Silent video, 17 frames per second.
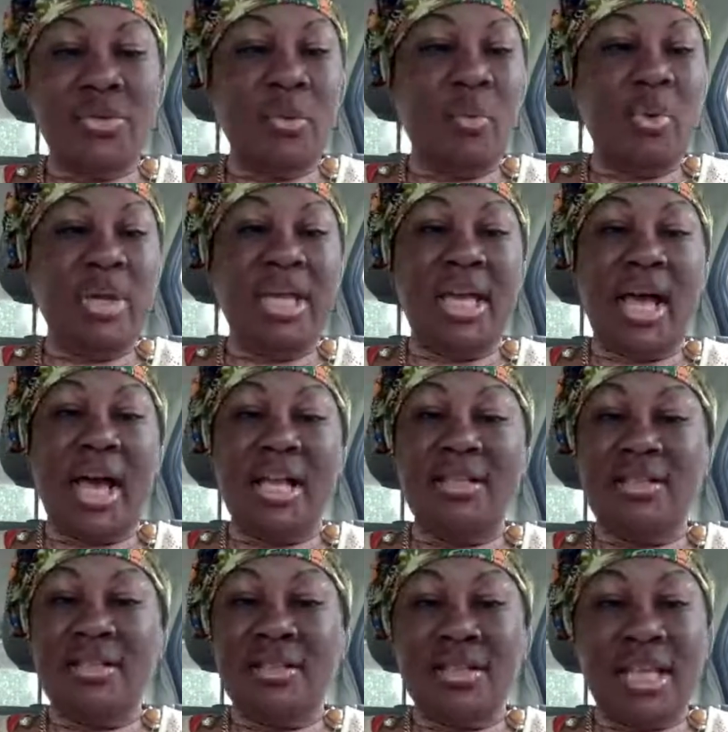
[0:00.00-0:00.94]
we
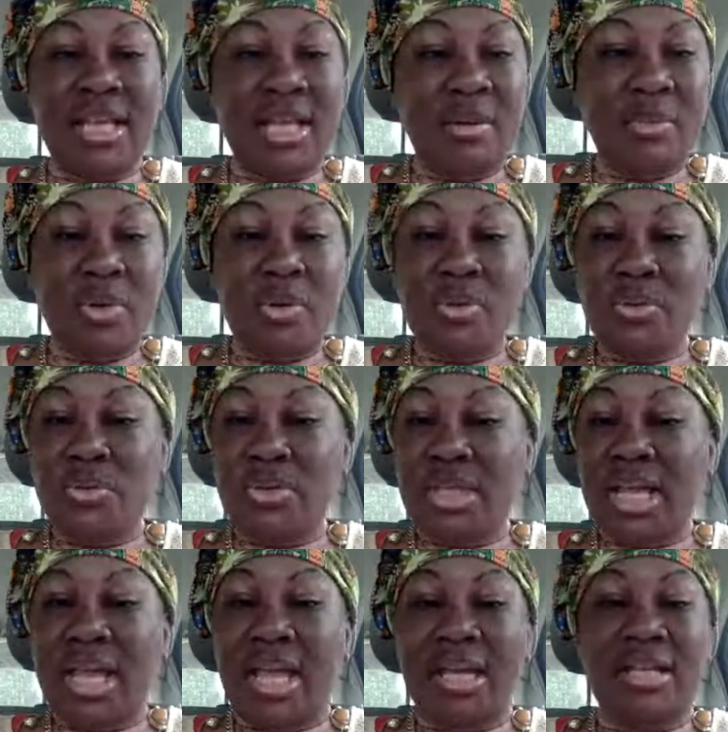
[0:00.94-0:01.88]
got schemers,
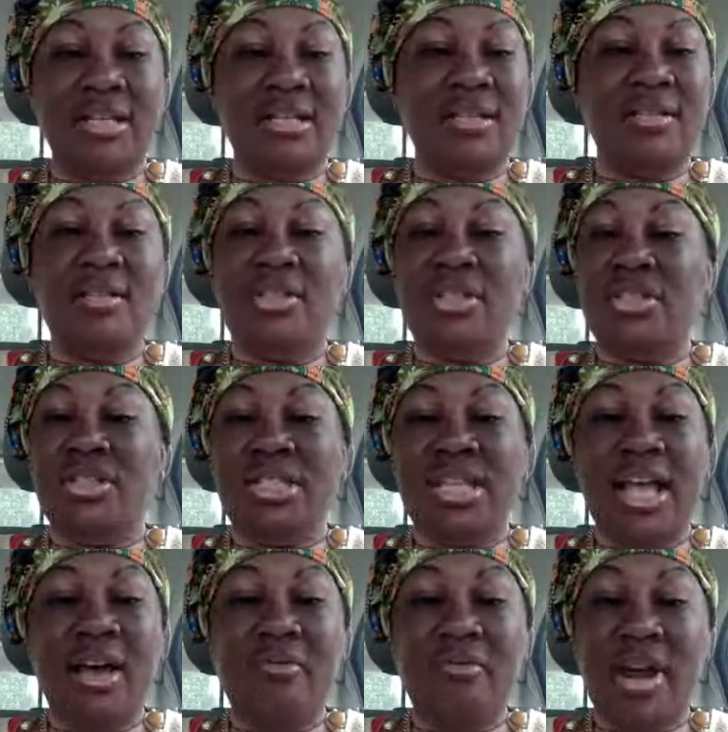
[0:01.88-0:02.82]
and just
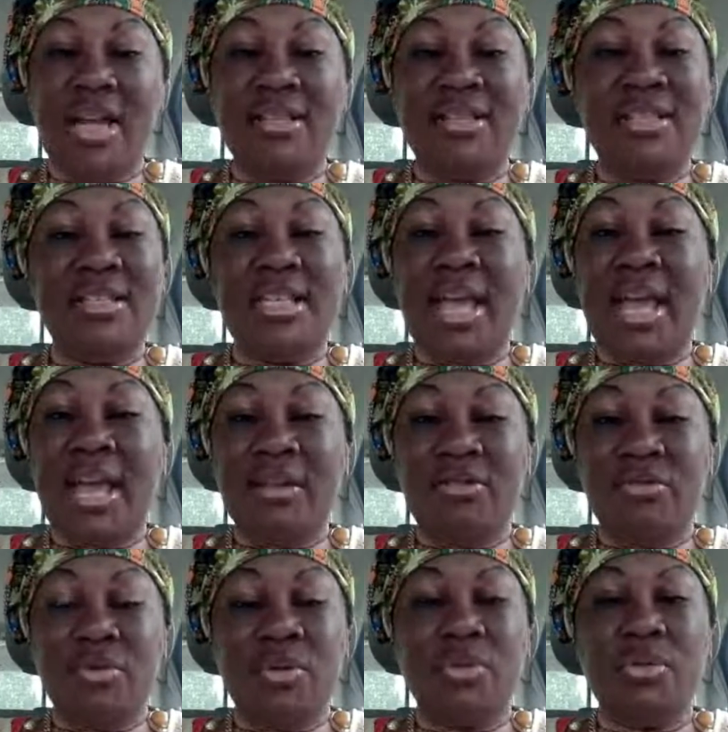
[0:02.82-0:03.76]
downright
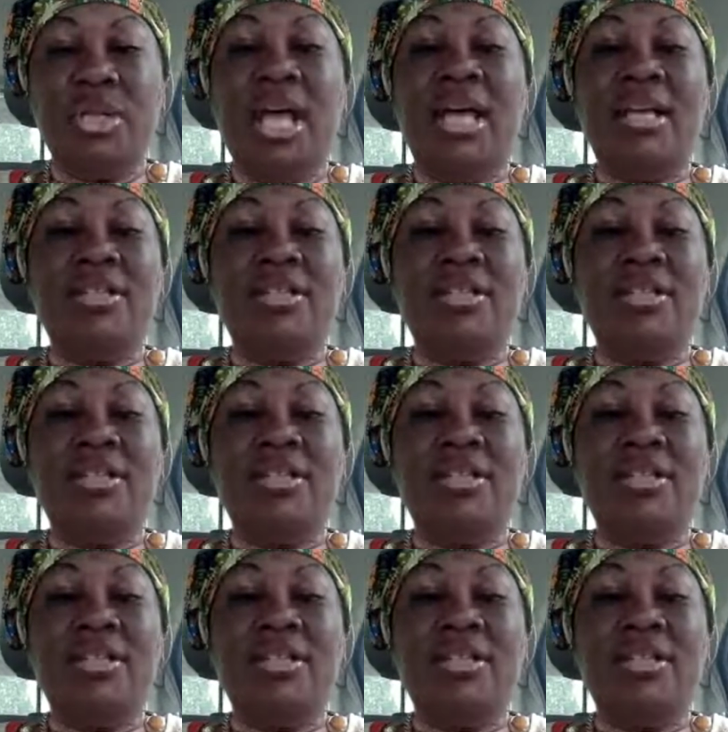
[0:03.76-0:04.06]
scoundrels,